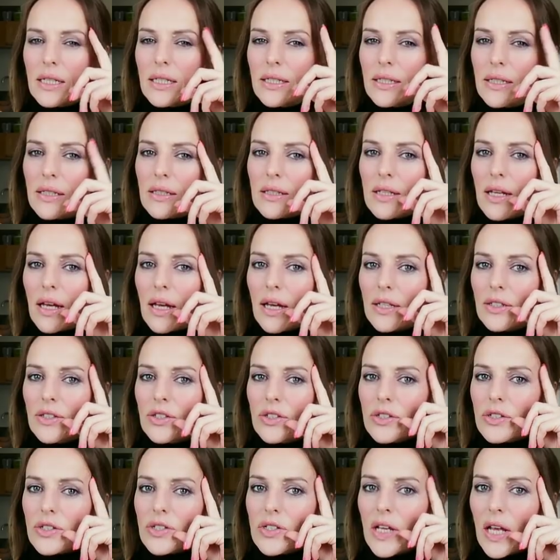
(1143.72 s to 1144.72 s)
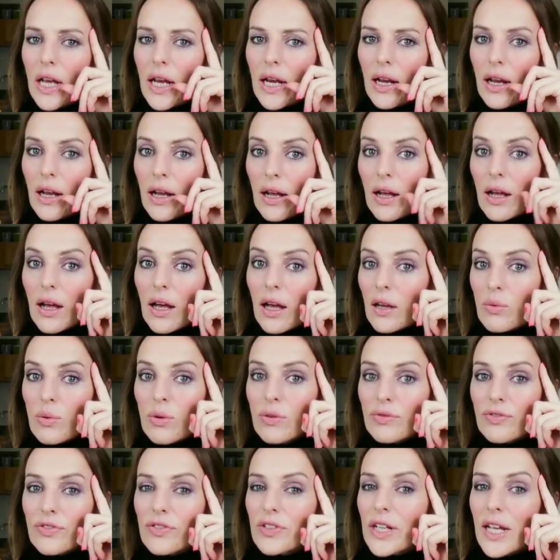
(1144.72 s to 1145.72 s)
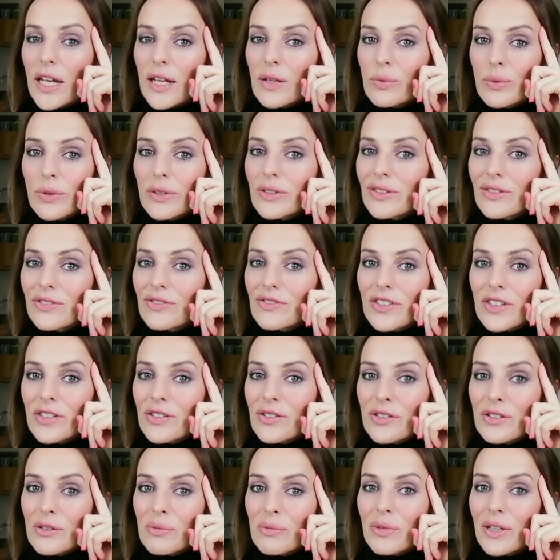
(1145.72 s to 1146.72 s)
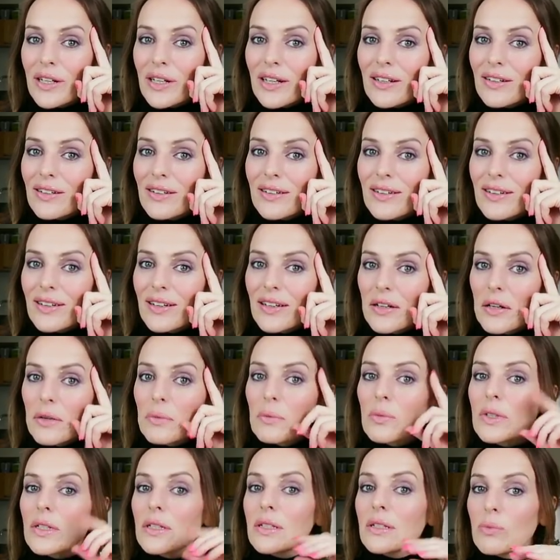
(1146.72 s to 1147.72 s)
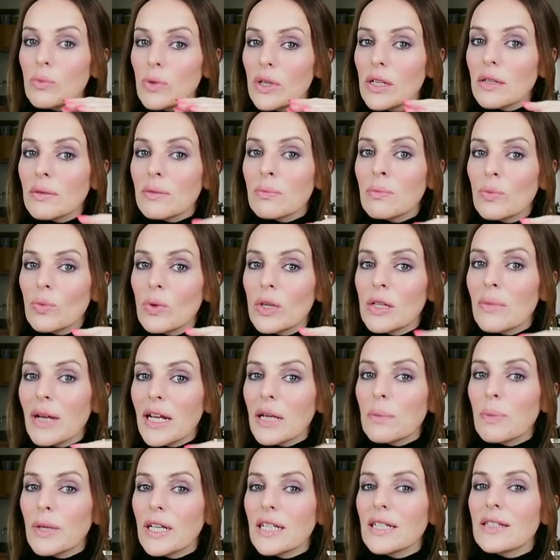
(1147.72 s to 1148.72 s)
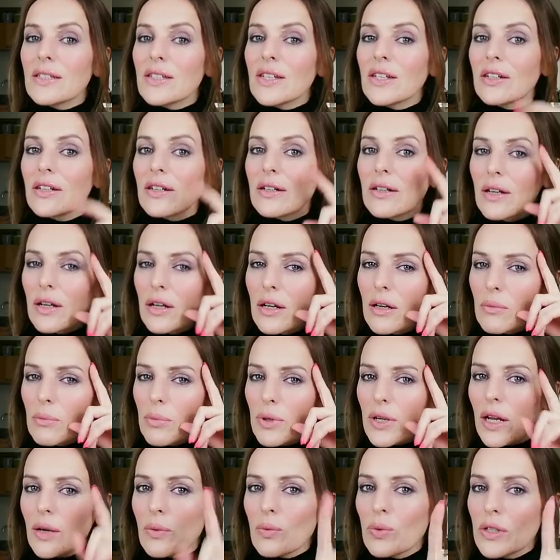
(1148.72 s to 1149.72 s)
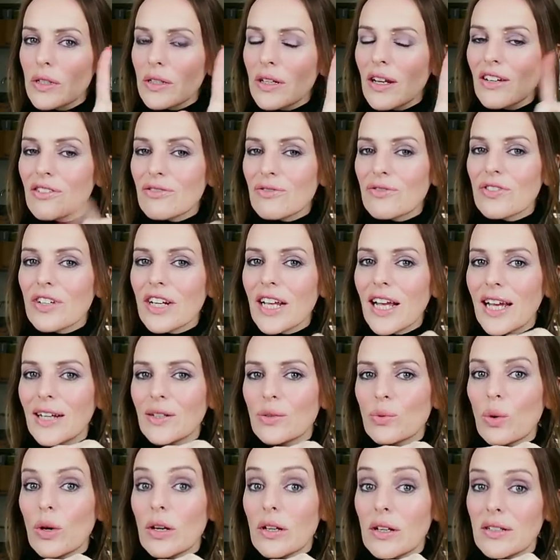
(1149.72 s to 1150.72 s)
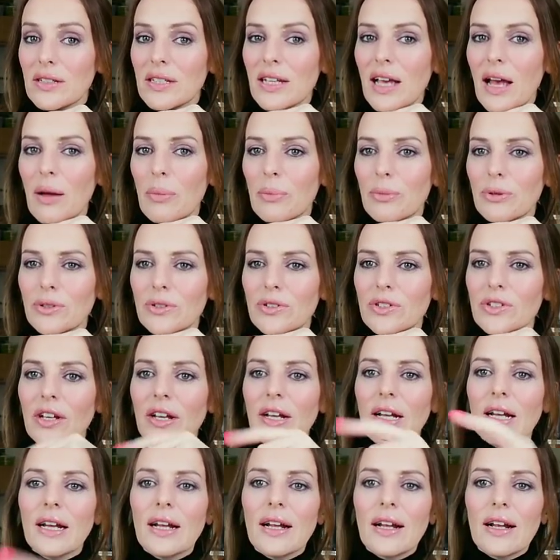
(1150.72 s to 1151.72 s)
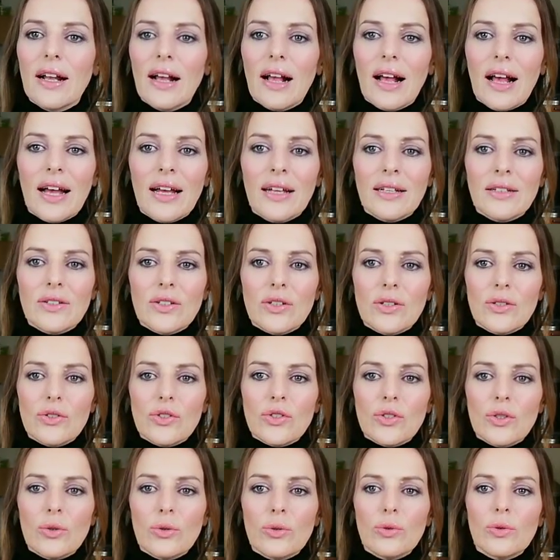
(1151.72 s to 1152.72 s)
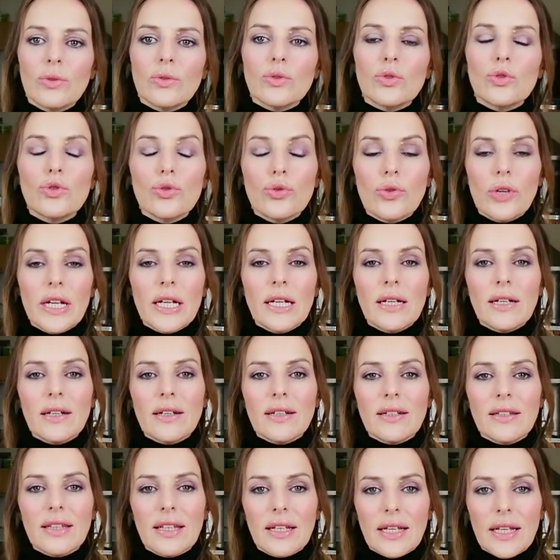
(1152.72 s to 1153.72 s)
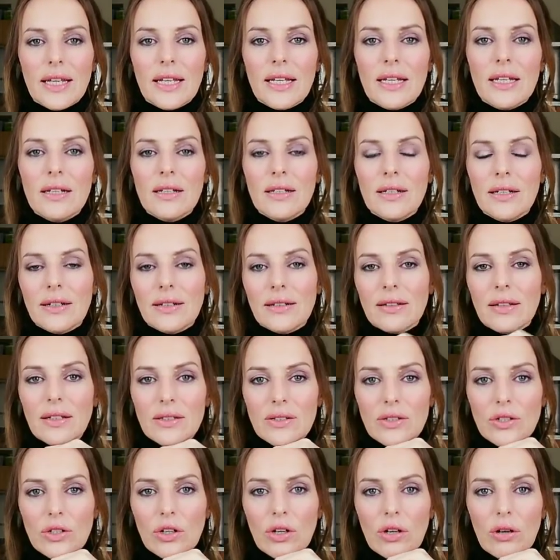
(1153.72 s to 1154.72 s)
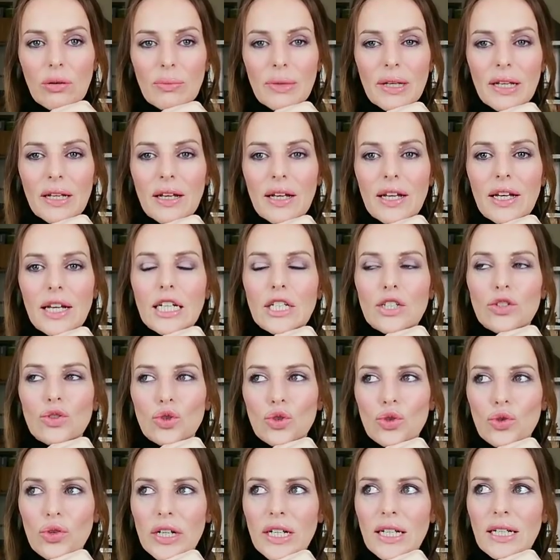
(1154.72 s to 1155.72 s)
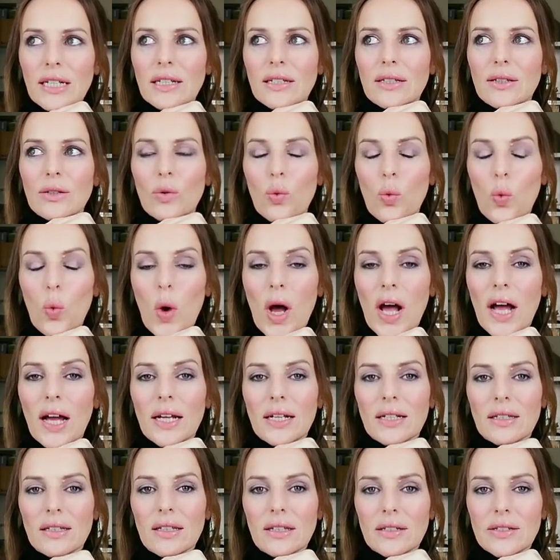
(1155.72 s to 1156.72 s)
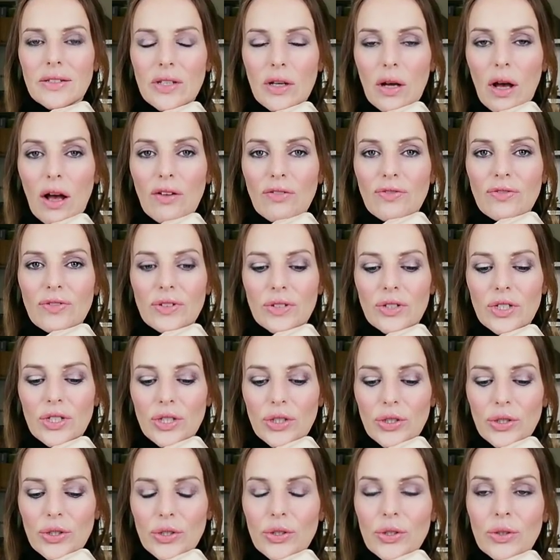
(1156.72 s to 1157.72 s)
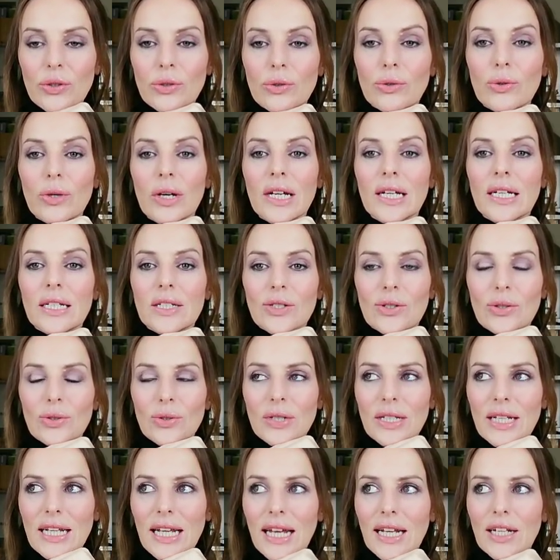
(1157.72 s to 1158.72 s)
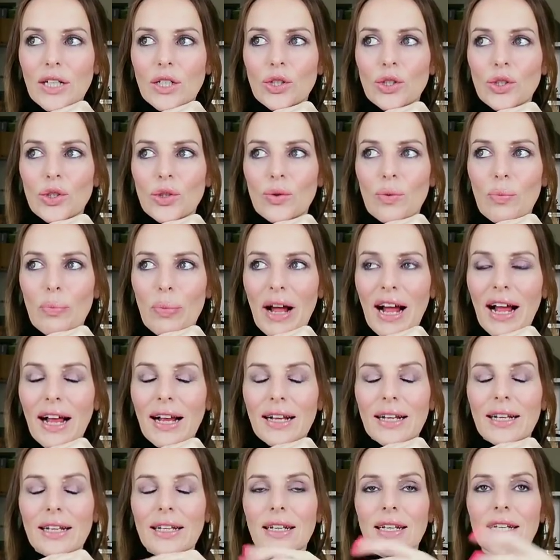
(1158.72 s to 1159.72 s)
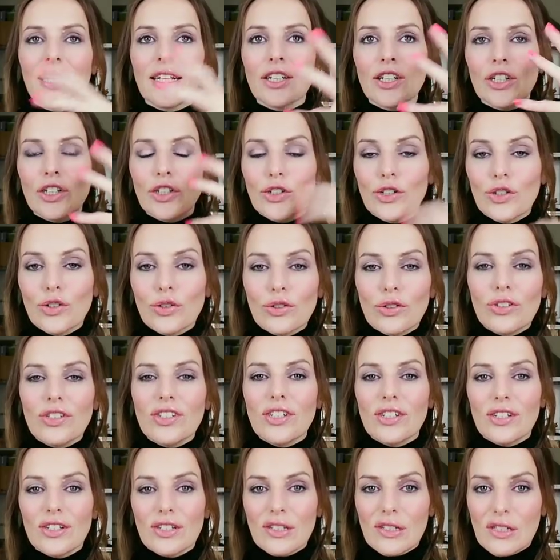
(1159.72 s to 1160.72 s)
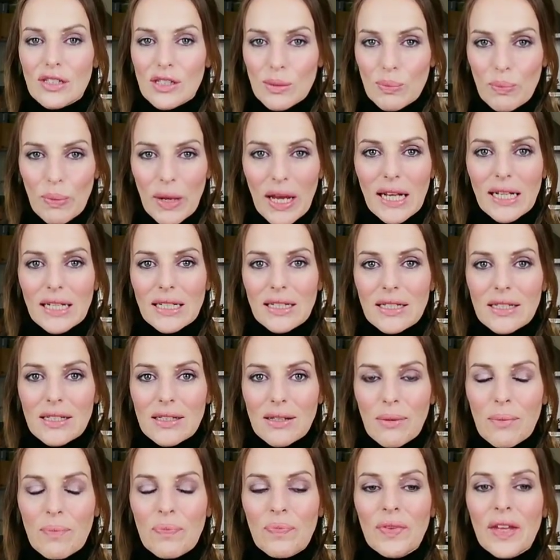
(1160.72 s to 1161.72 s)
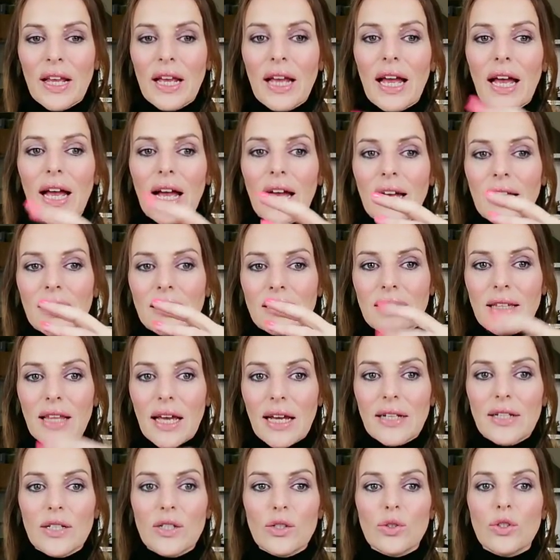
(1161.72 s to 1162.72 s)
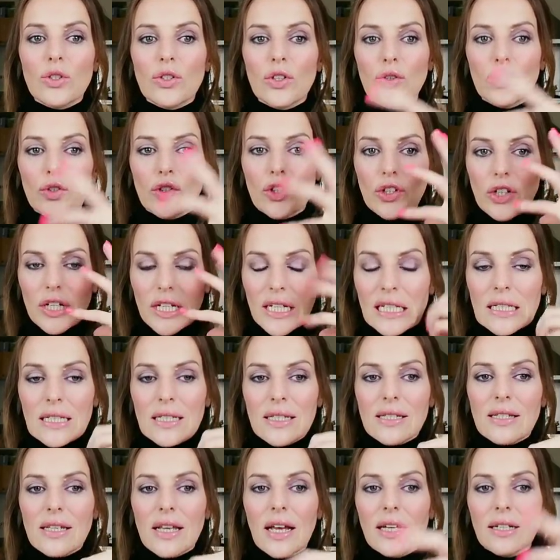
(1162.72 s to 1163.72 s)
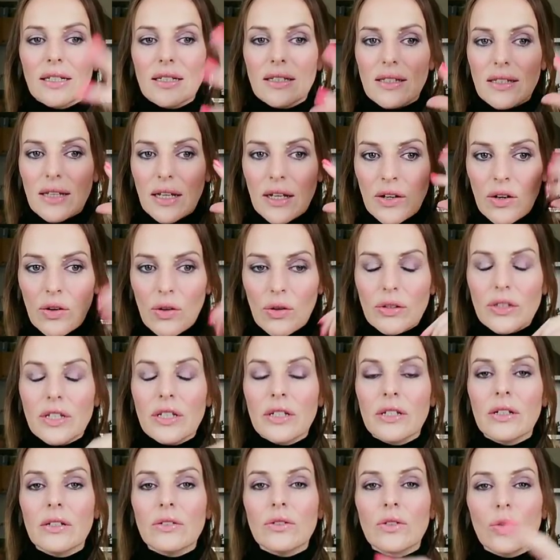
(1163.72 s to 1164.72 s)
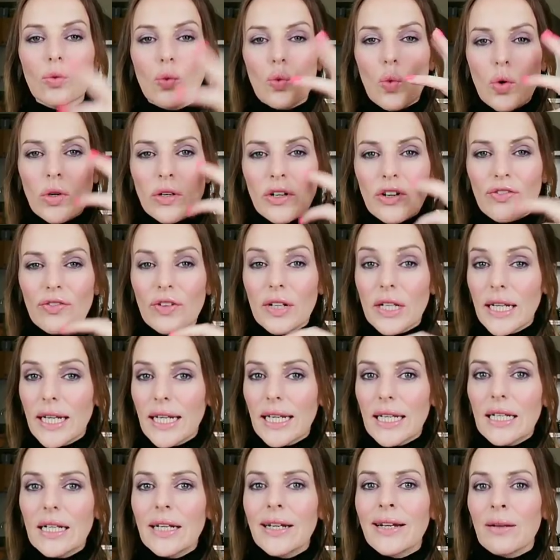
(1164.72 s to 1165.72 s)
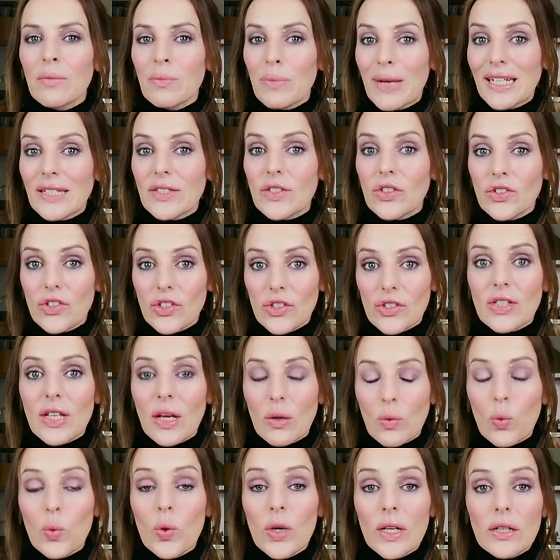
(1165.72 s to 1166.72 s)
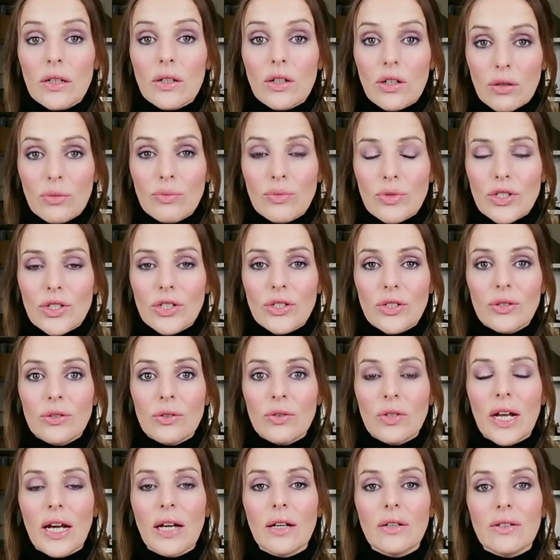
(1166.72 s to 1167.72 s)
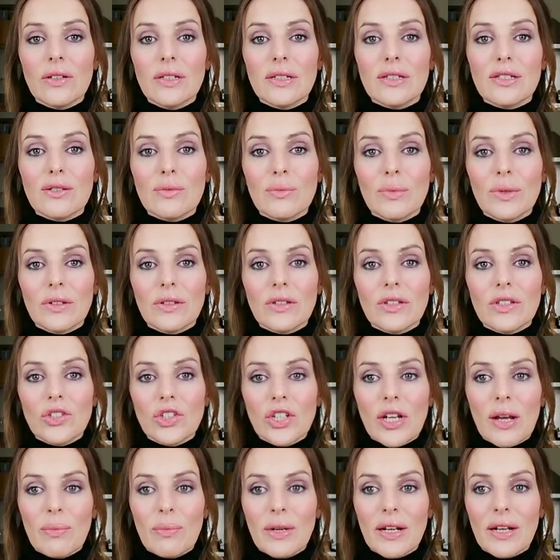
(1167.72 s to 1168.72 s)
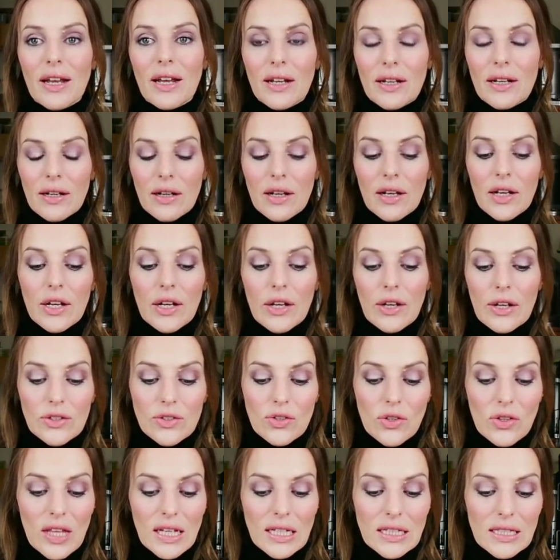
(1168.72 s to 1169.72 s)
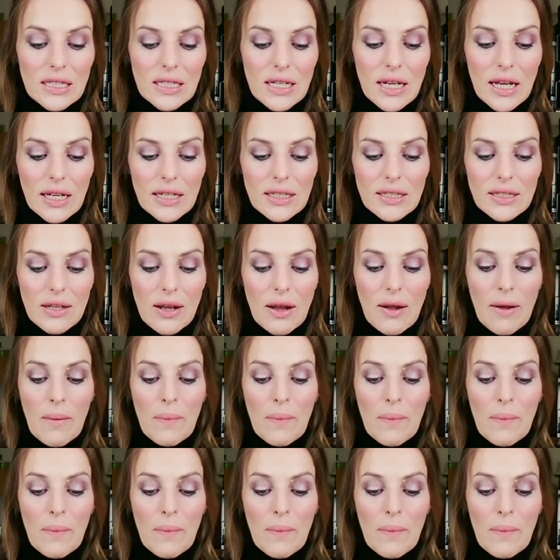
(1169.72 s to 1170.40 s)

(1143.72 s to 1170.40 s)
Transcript: inside you're saying, I won't forget what you've done to me. We'll make peace here, but I will not forget what has happened. And so drink the healing that's coming. Drink the wine that's offered to you to get you back in a good space. And that is your insights and all the wonderful healing messages that will come to you now this month, Gemini. So that's nice.